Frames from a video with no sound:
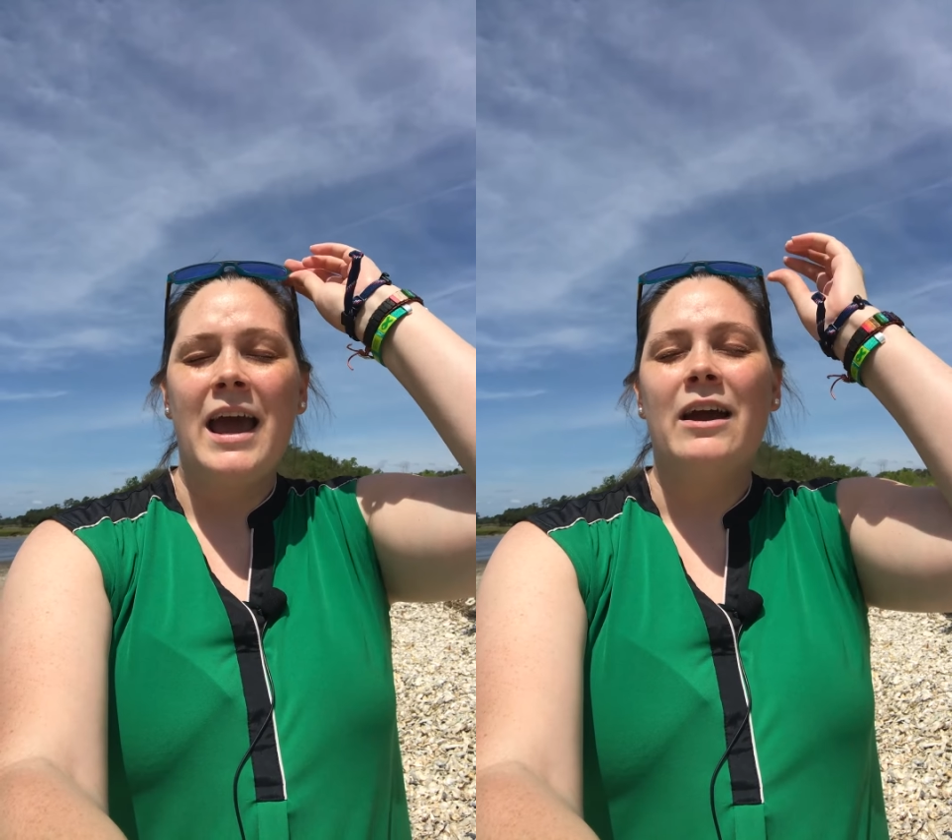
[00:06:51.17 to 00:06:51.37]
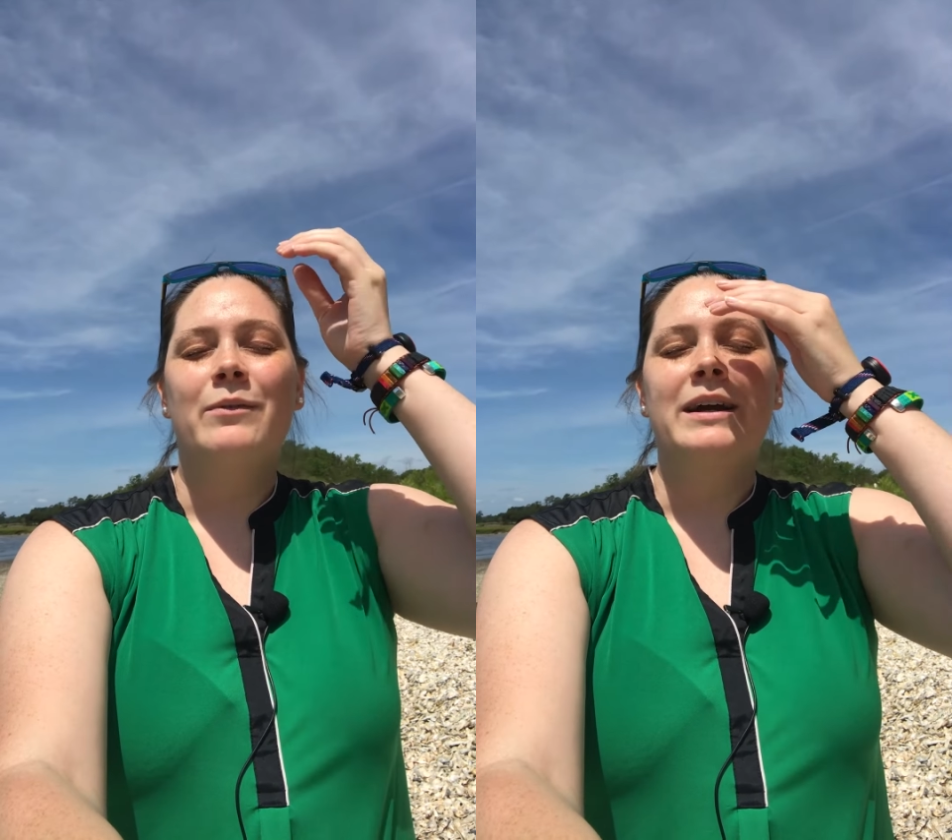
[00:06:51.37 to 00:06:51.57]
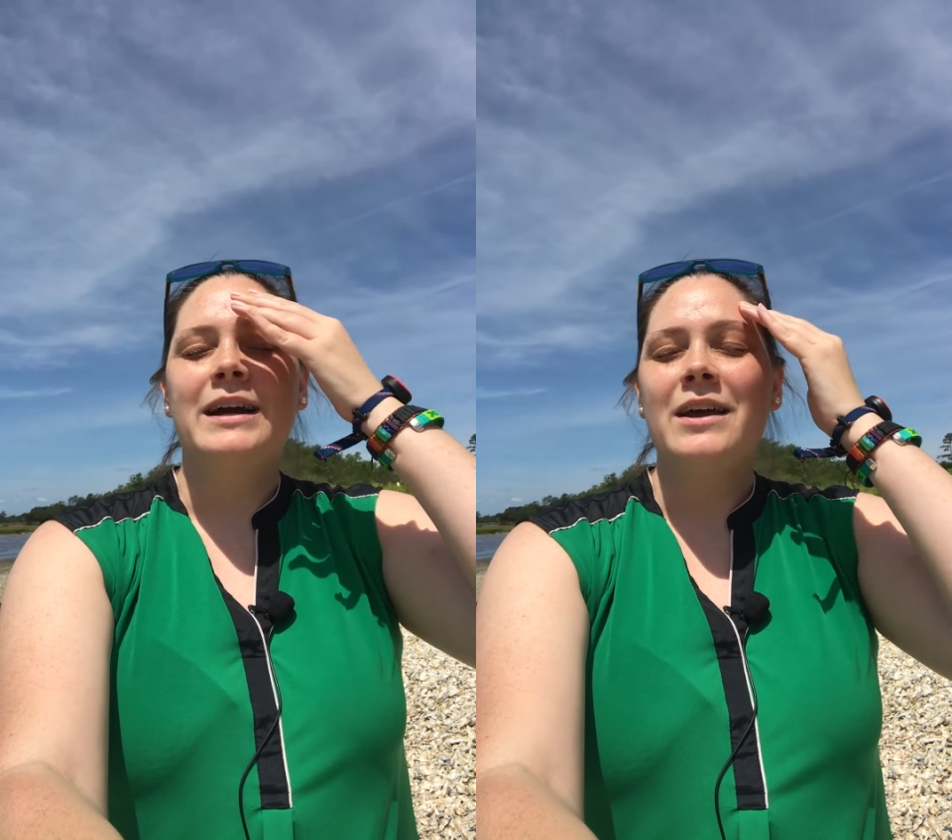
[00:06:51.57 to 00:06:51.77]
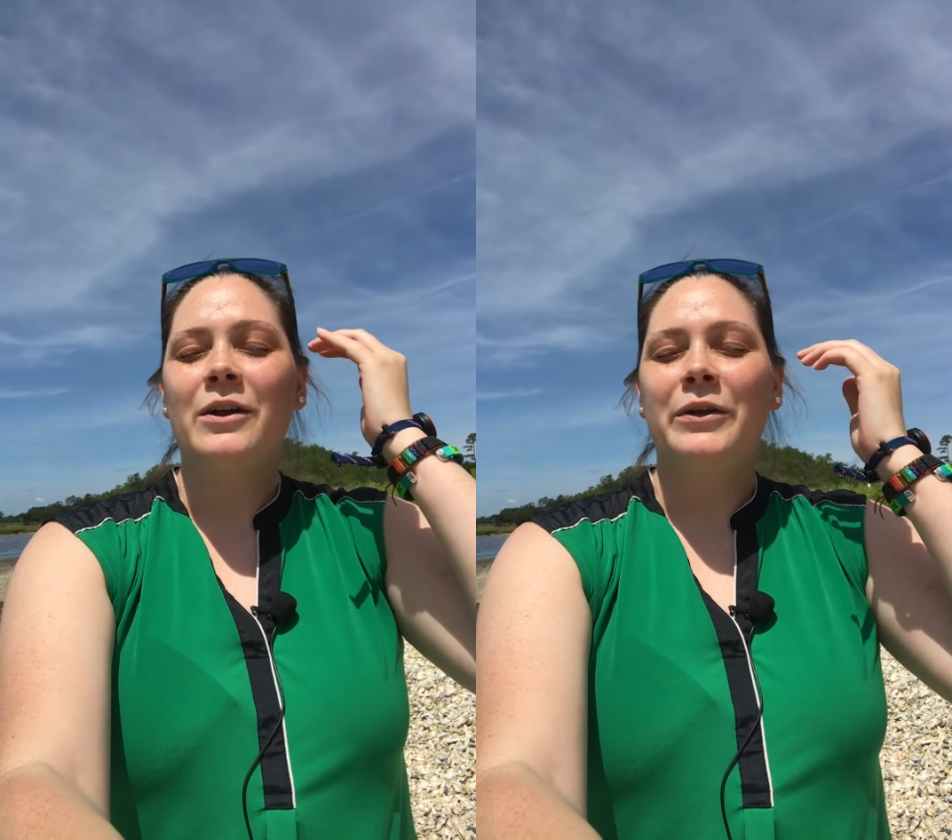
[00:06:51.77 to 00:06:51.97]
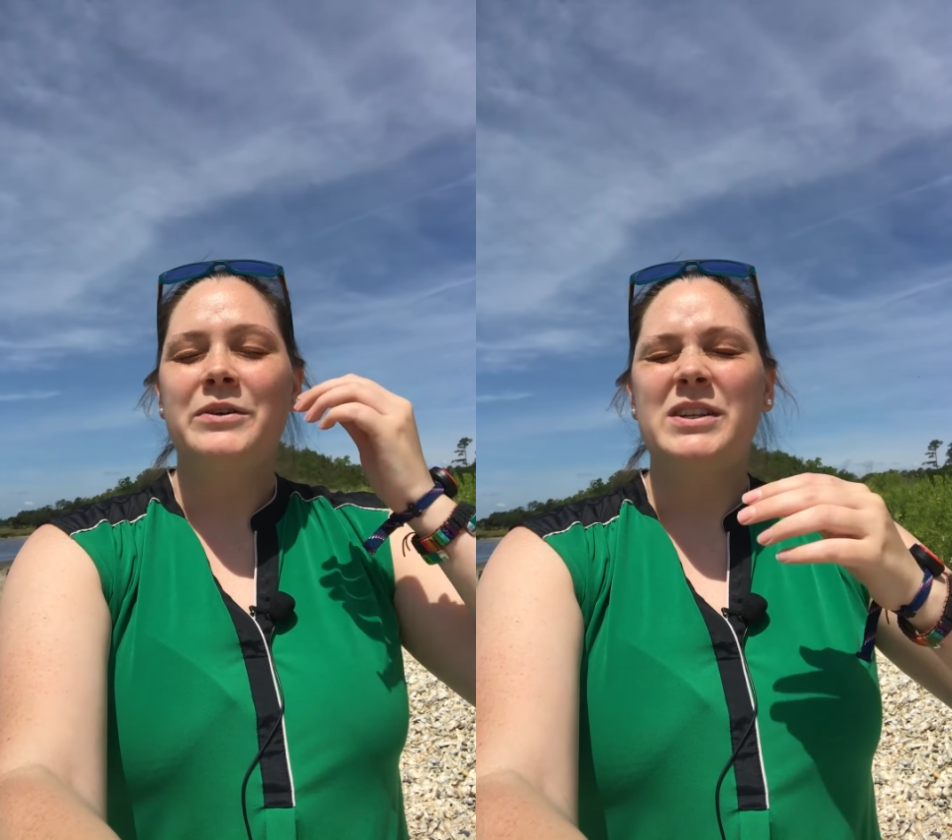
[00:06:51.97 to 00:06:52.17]
and we're going to
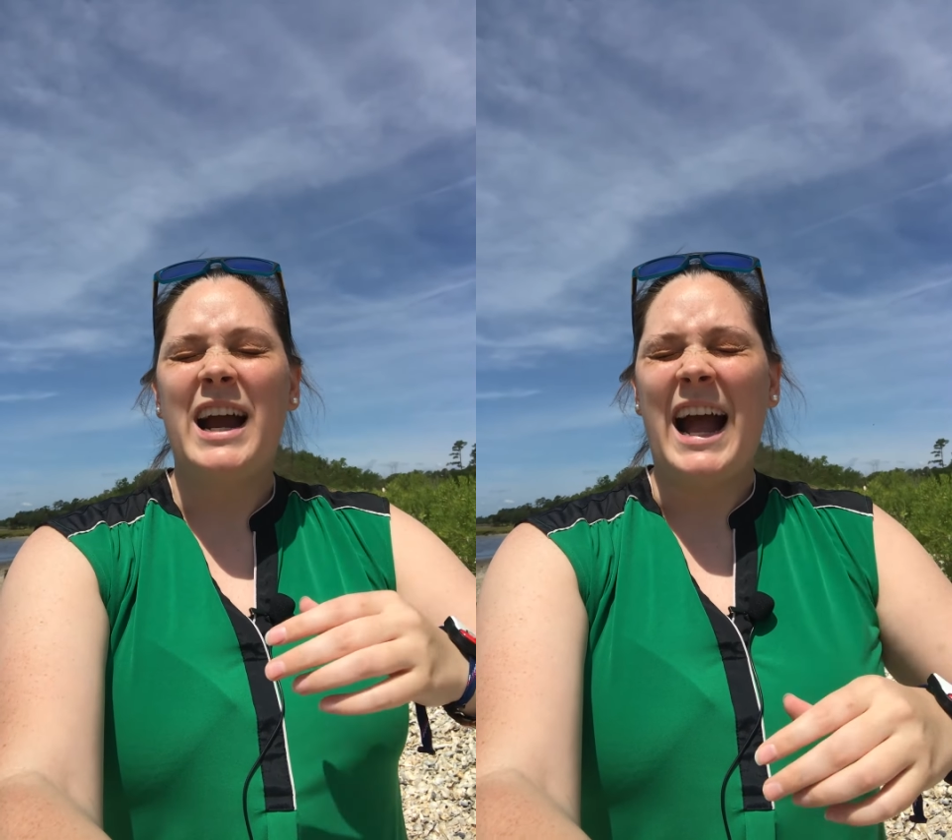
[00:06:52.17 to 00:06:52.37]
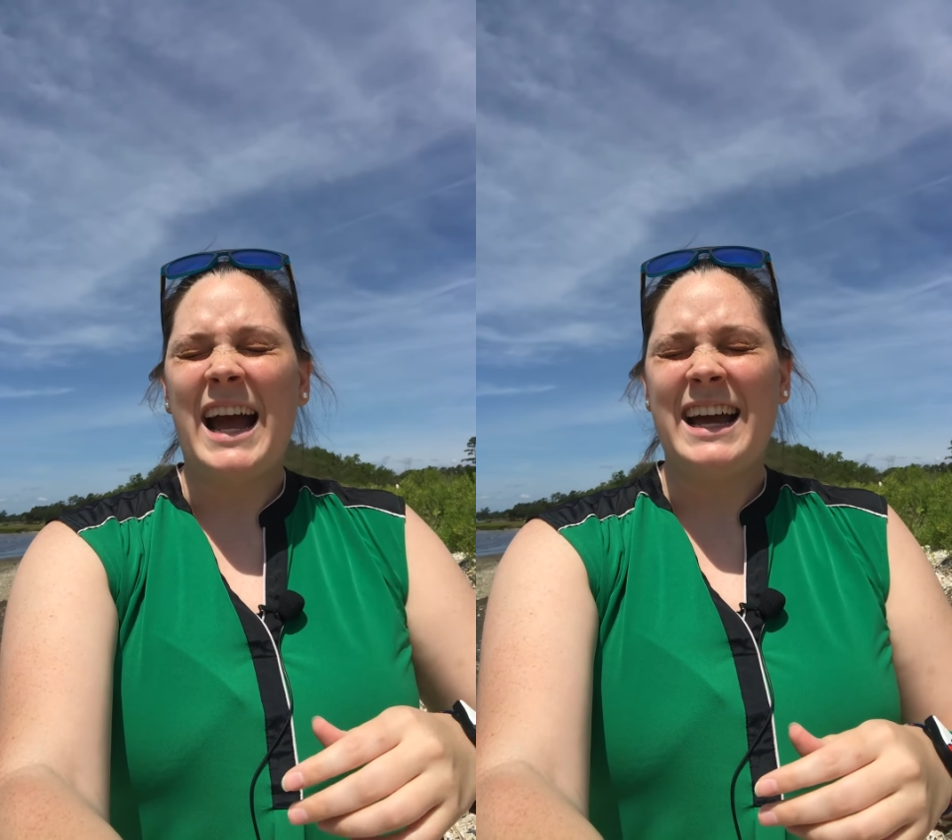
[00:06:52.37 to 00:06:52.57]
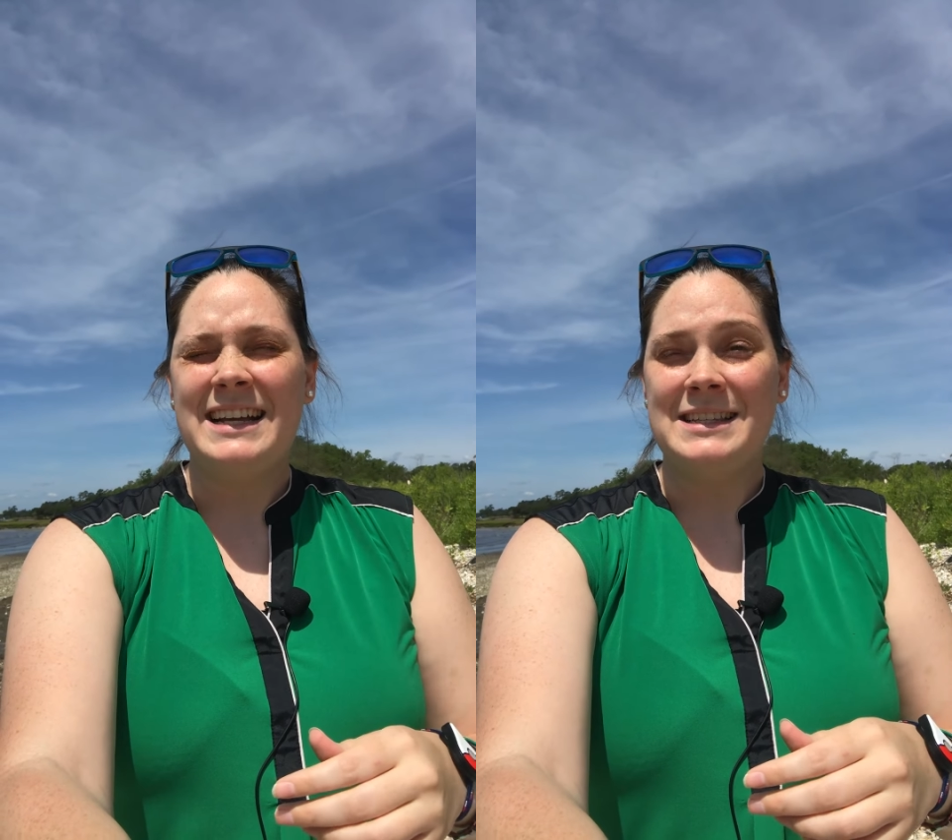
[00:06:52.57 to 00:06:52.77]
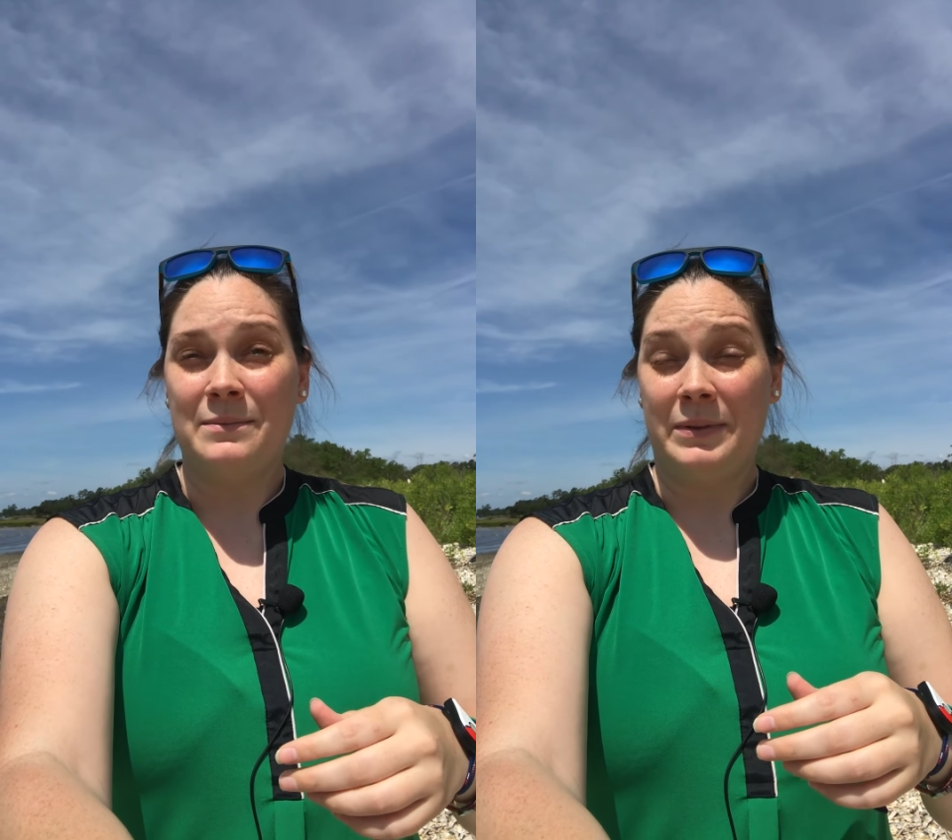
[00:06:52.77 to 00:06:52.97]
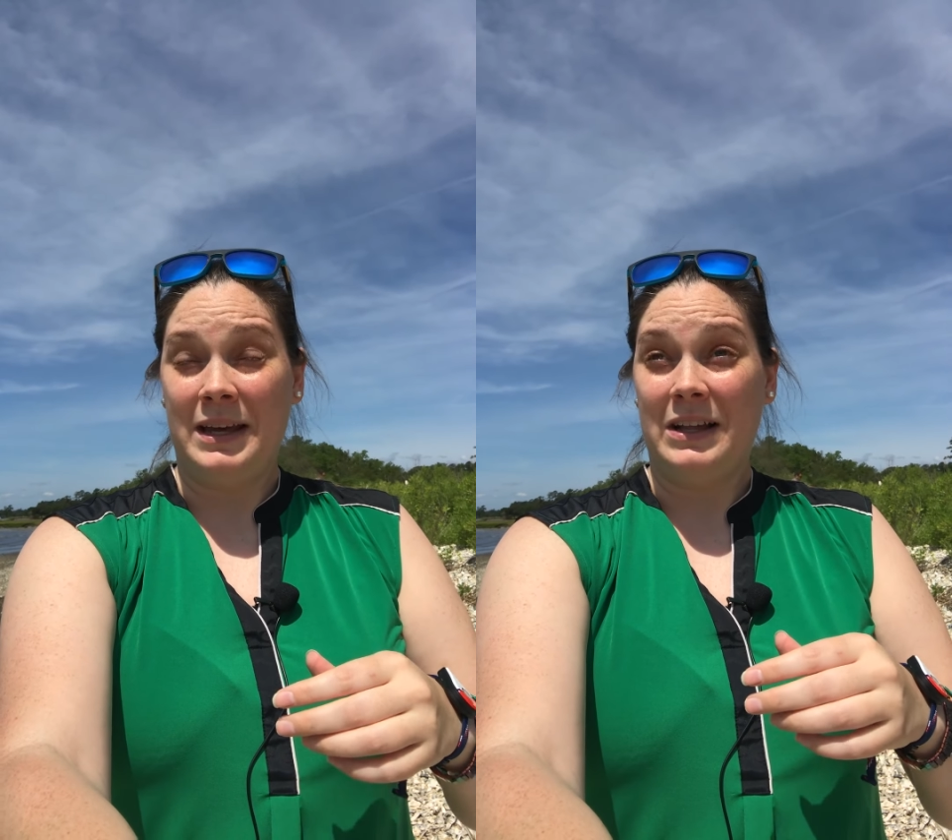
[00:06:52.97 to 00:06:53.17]
close our eyes
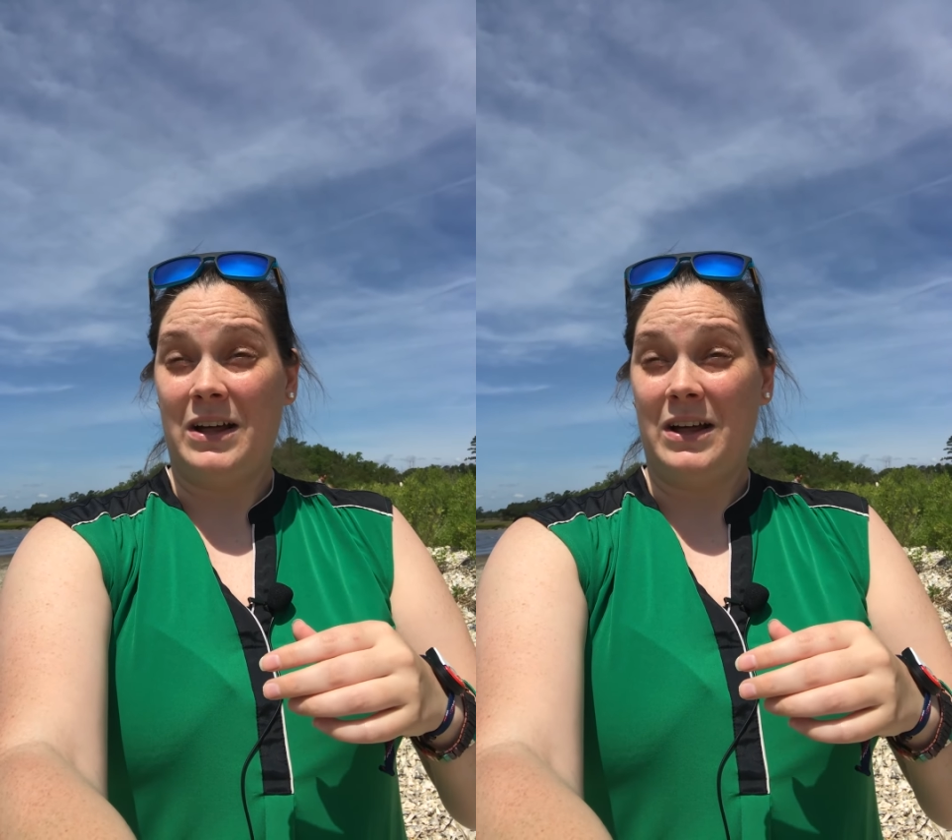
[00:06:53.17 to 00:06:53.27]
and blink a